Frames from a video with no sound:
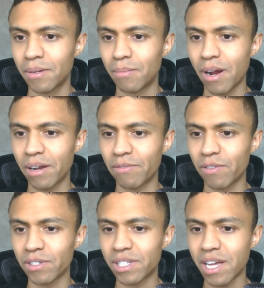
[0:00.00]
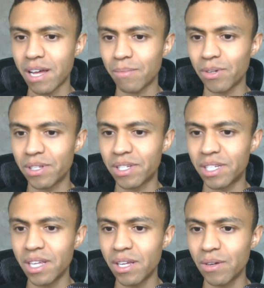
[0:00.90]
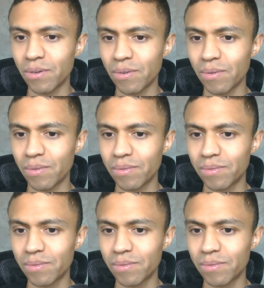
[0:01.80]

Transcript: Brandon, first time. Good to see you.